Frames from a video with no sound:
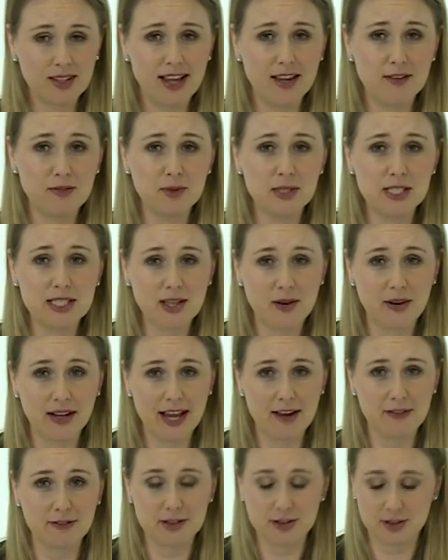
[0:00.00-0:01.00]
Everybody's
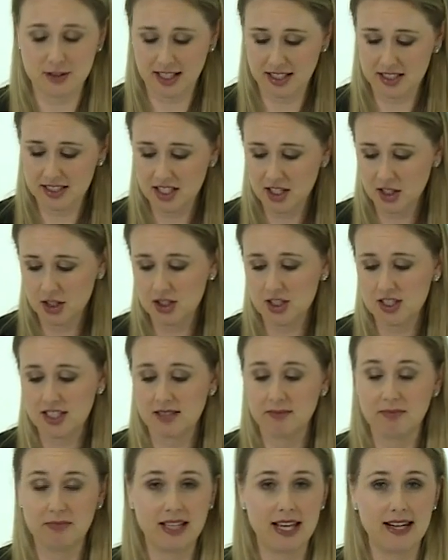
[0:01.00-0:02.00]
going out for drinks,
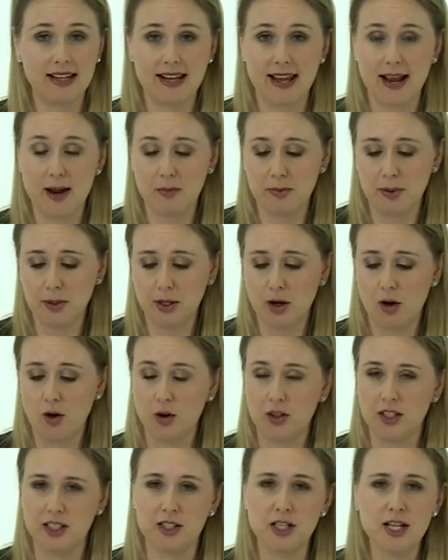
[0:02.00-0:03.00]
just get it out, put it
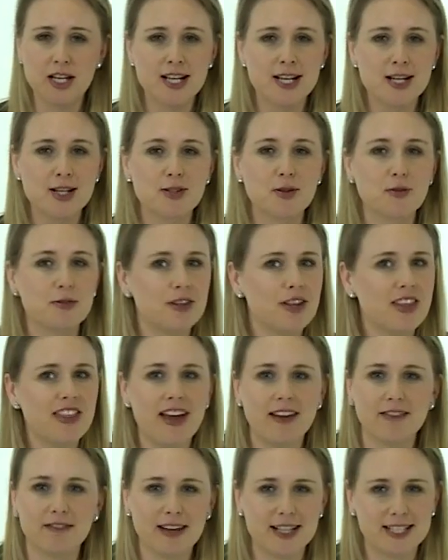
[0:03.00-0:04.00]
on, and sort of you're
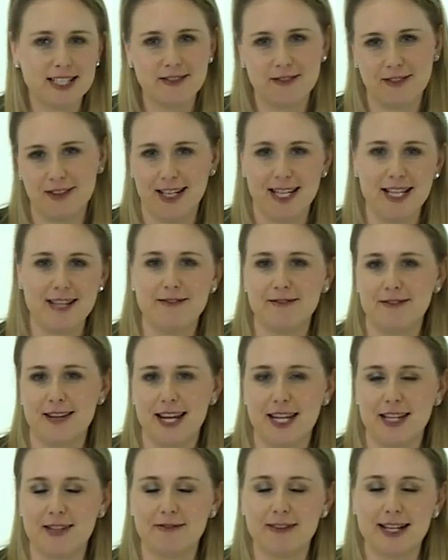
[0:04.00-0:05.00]
then ready for
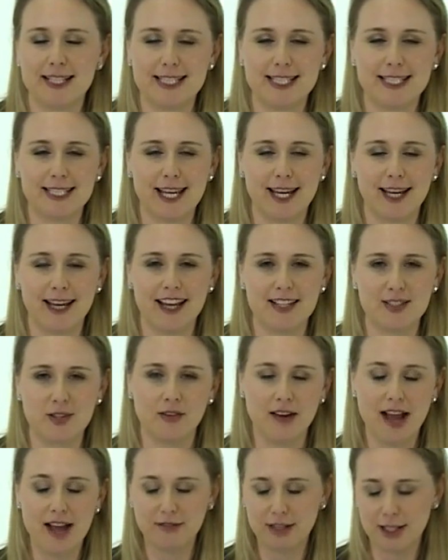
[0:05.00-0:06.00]
evening. You're ready to sort of have